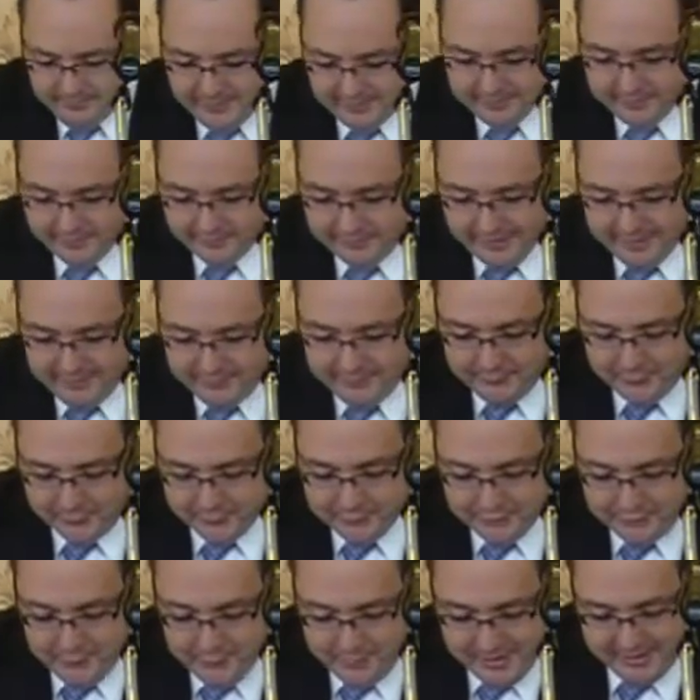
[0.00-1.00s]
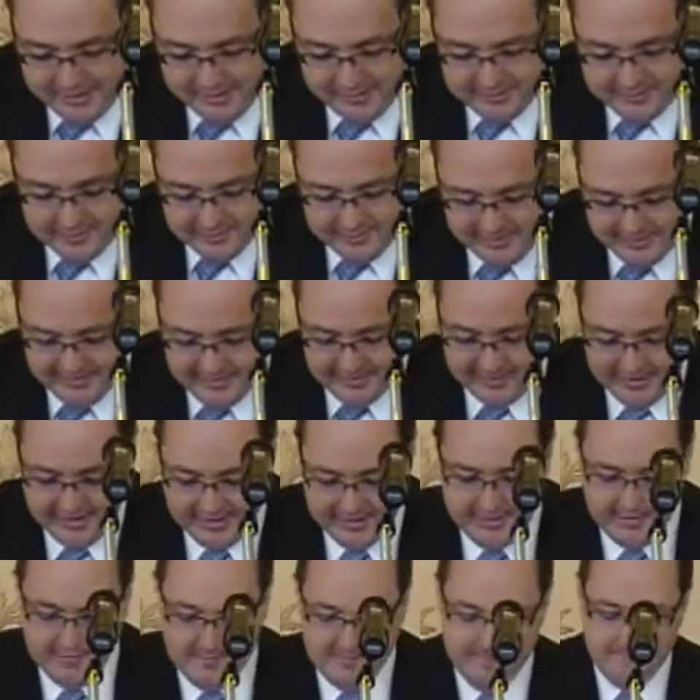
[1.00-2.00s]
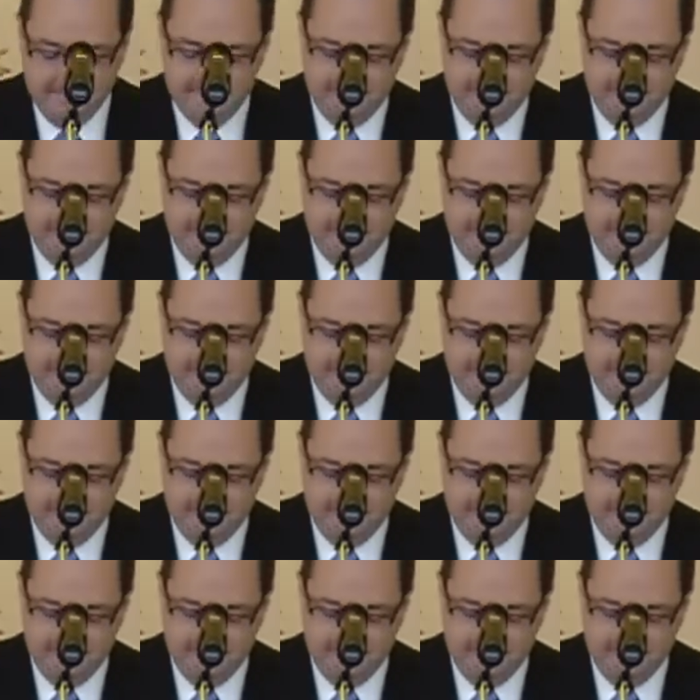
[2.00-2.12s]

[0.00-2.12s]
Victor lived for two minutes and died.